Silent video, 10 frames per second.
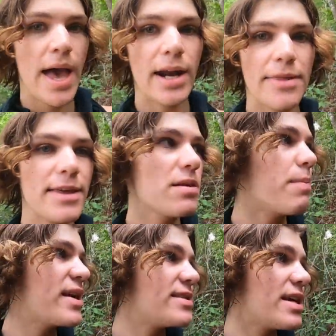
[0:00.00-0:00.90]
And I think the
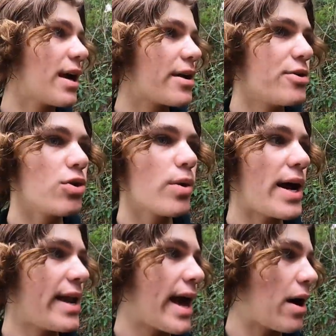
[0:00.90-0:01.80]
best thing I can do
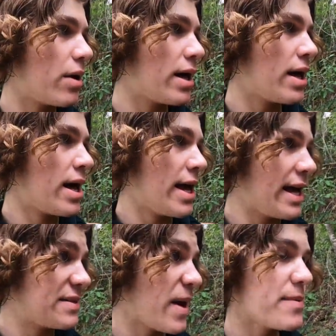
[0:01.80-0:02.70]
right now
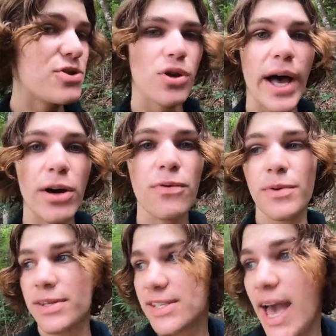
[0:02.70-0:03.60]
is maybe dry it off
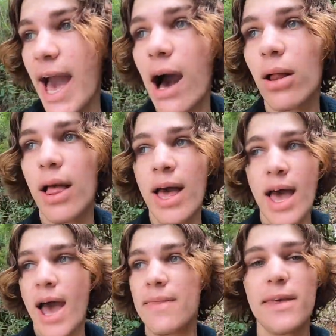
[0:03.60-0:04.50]
with a towel
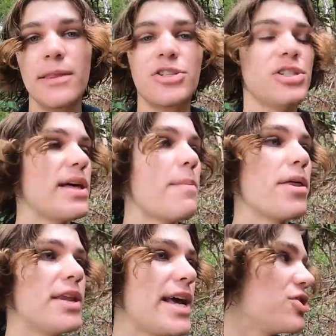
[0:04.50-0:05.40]
and then just let
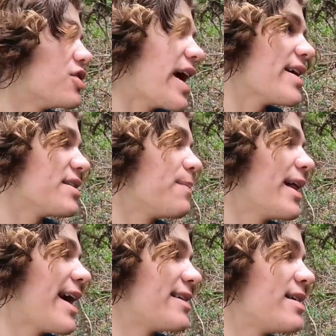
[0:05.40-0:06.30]
Mother Nature take its
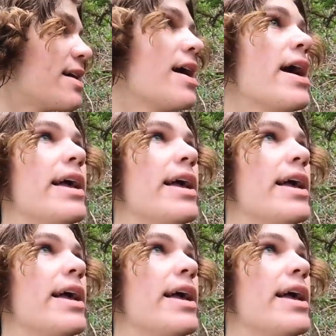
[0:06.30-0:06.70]
place.